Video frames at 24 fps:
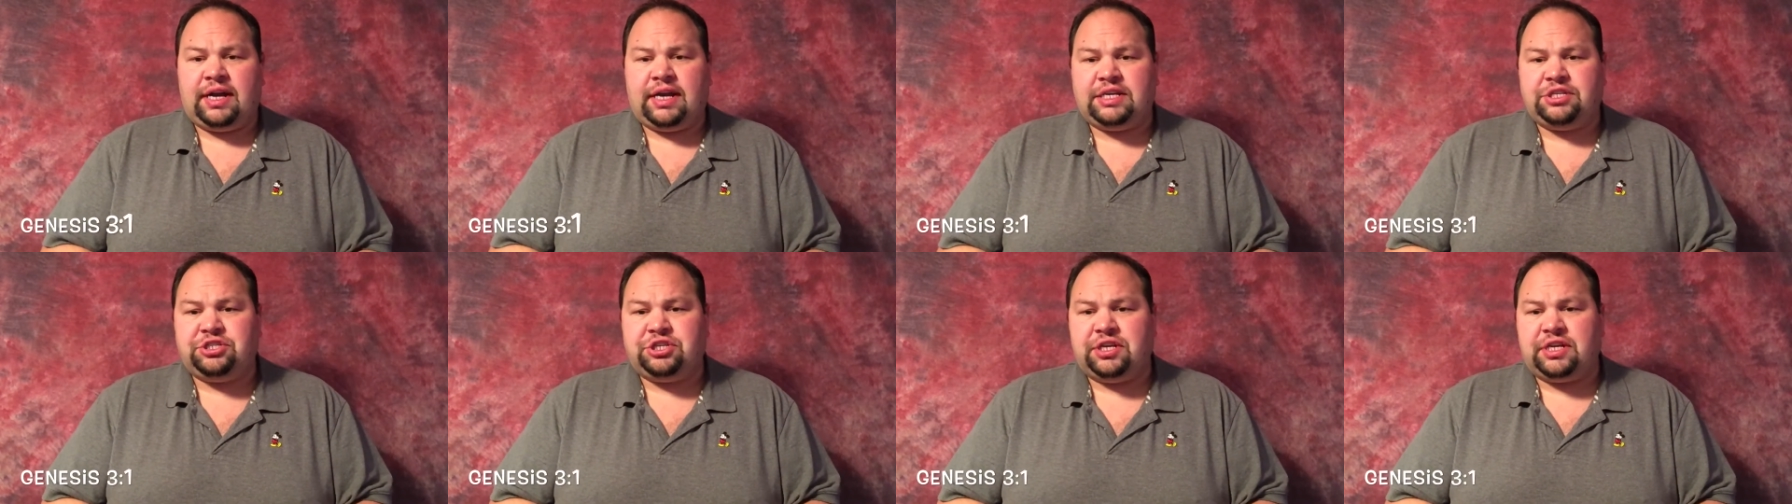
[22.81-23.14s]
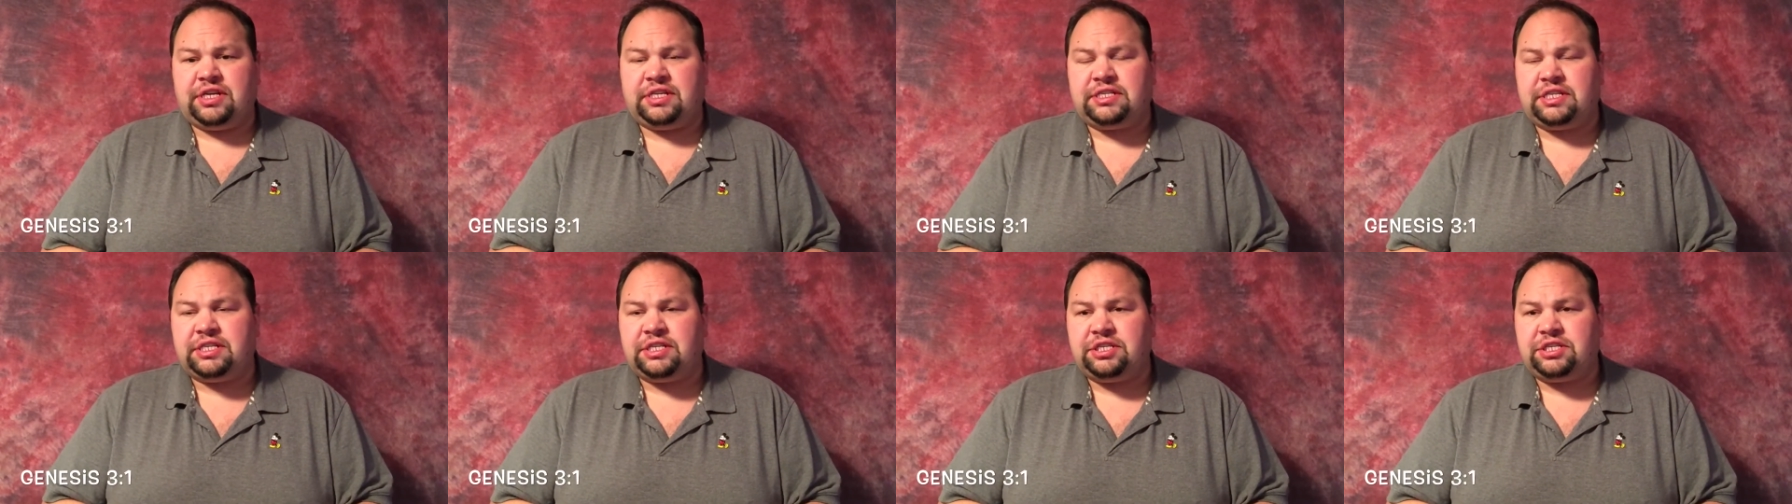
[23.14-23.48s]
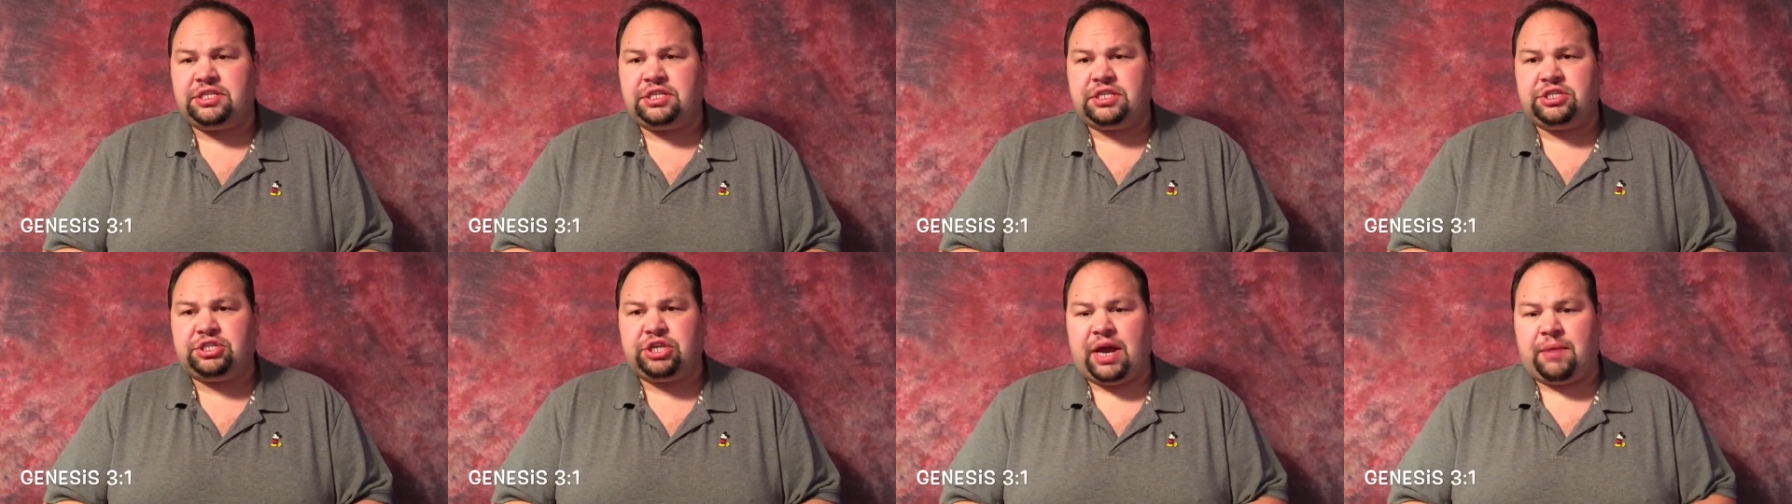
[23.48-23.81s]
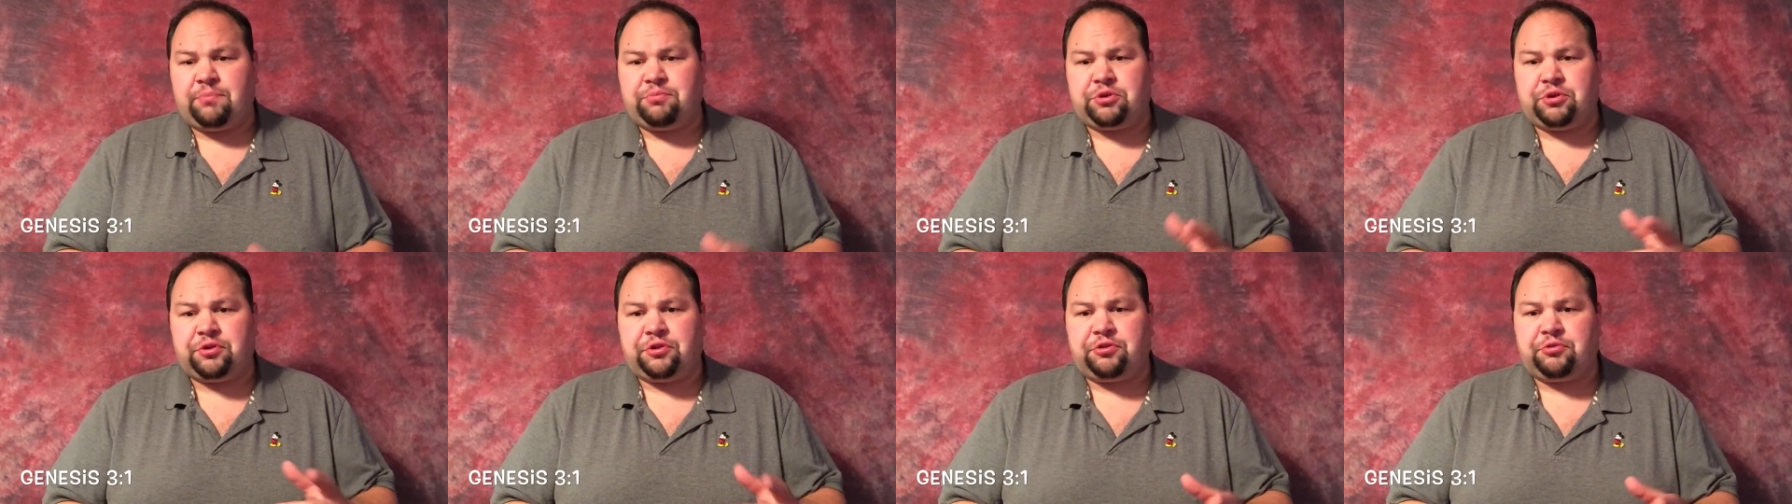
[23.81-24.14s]
in Genesis
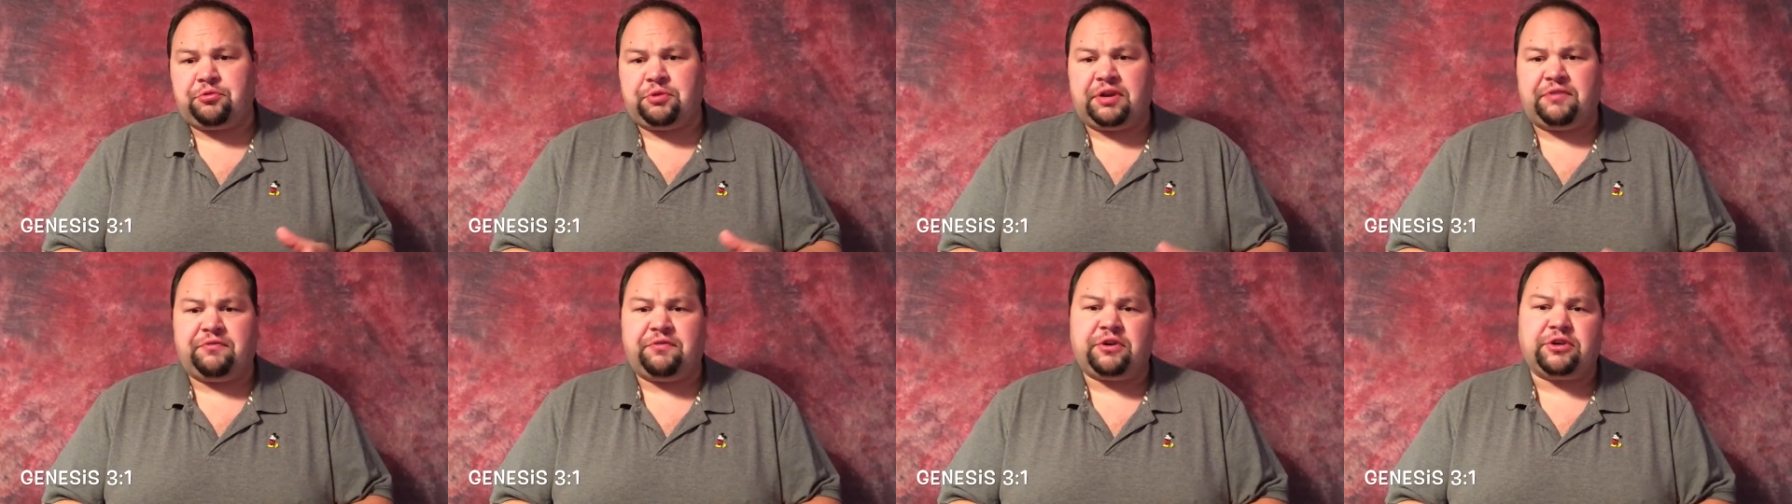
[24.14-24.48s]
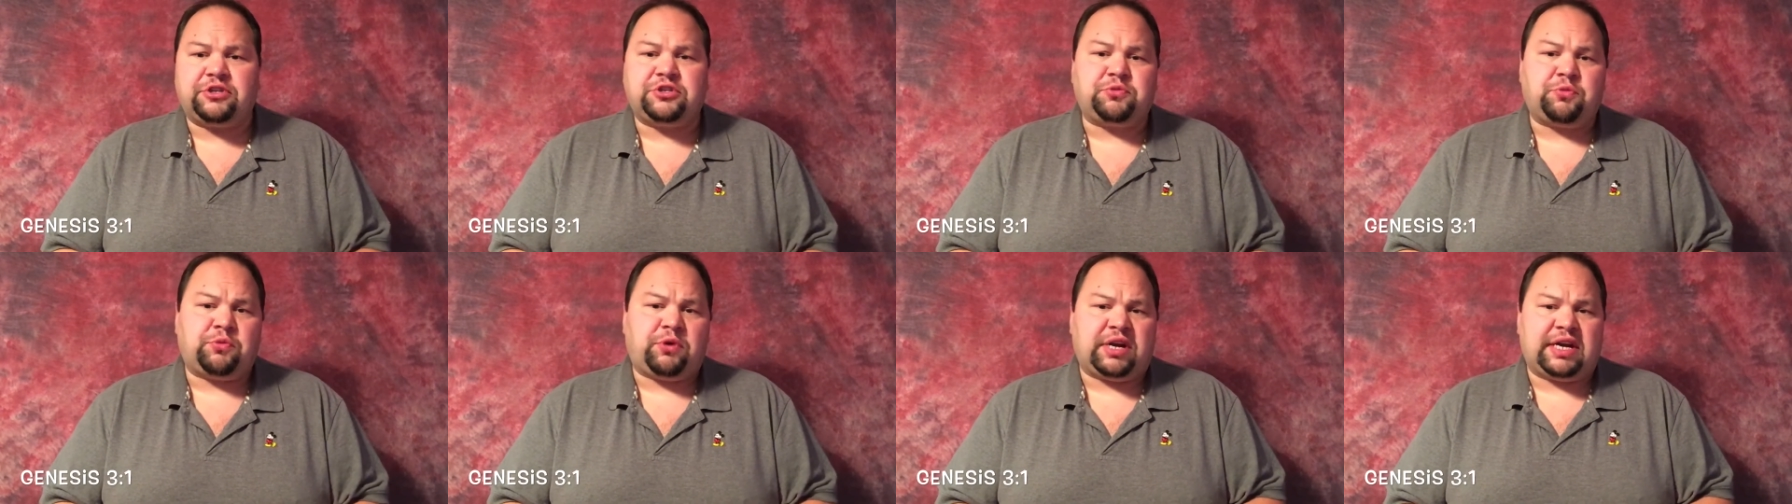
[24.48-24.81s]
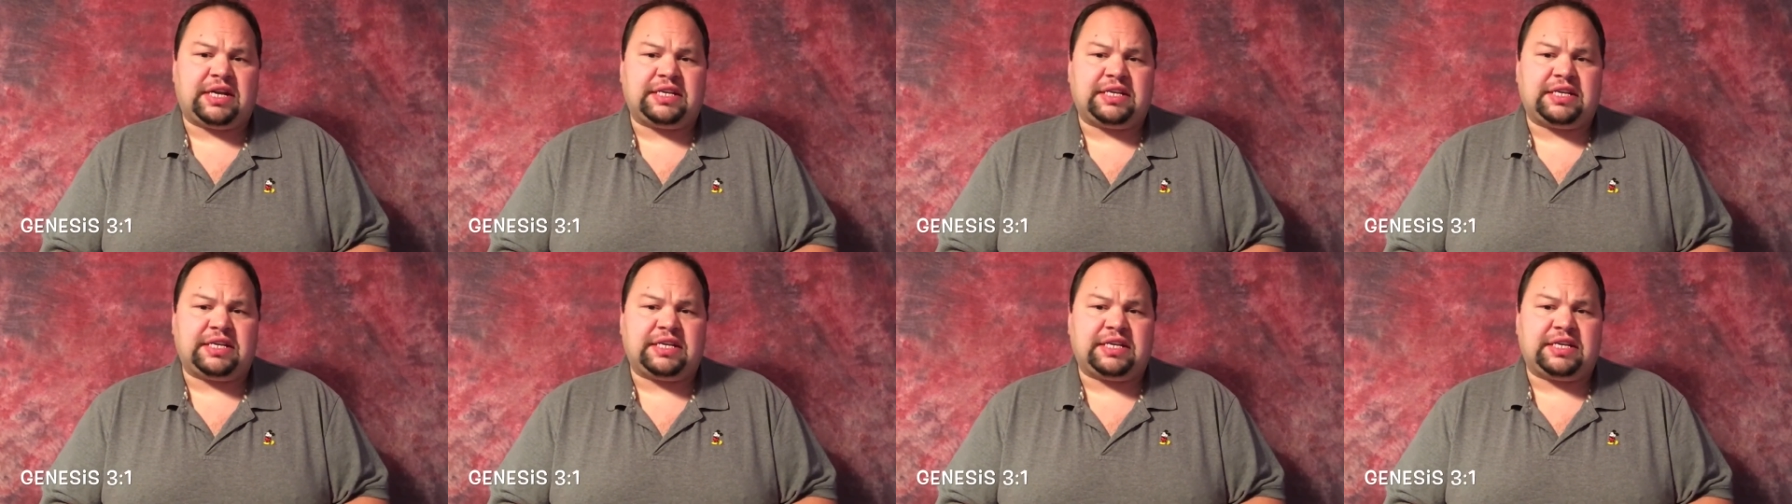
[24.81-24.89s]
chapter 3, verse 1.